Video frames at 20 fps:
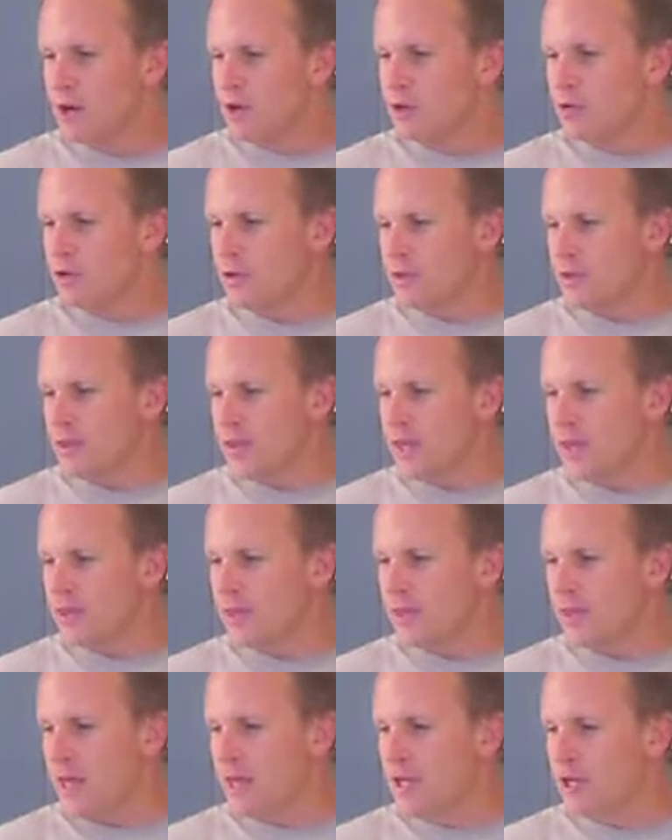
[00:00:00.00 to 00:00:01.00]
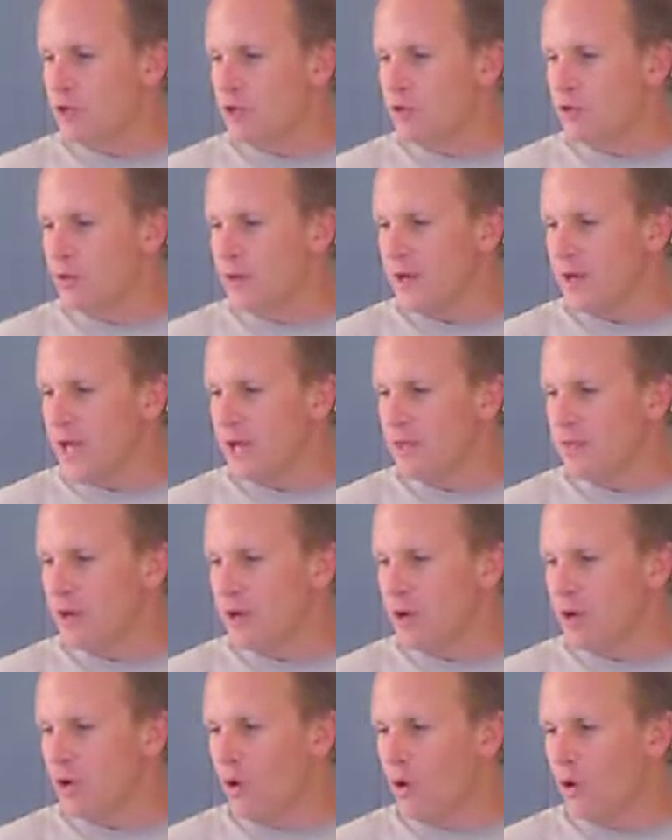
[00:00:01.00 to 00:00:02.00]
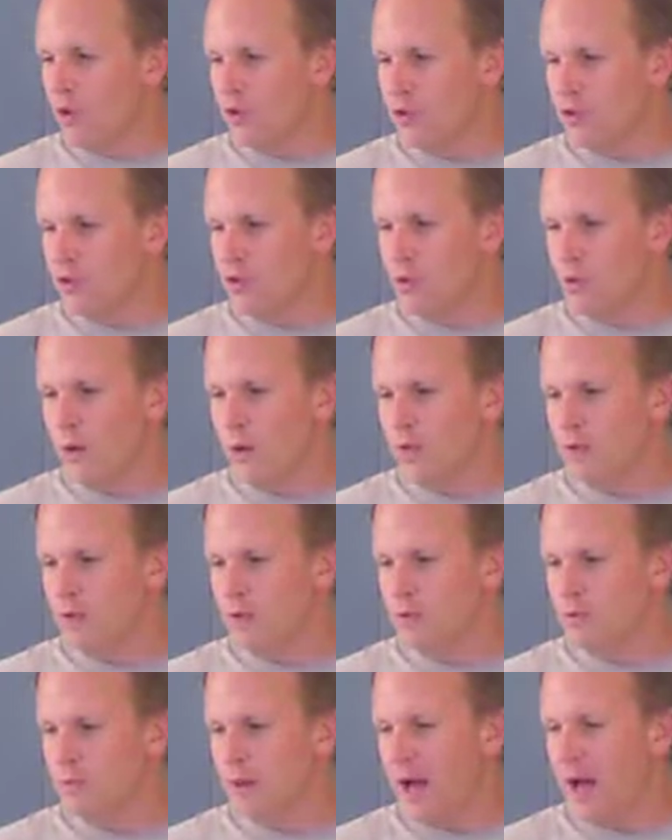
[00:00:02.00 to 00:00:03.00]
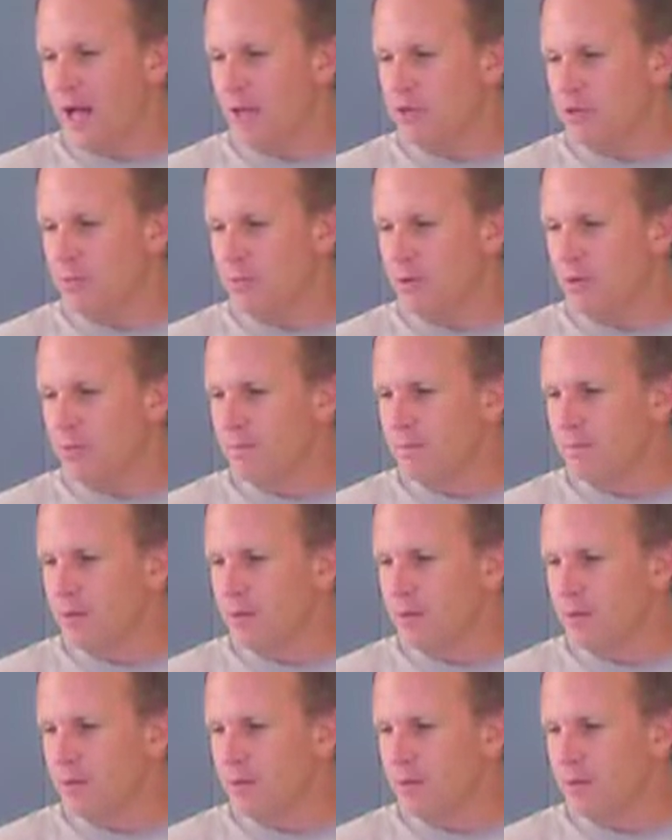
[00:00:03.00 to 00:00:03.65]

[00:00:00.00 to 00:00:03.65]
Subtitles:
so that they can create their goals as quickly as possible?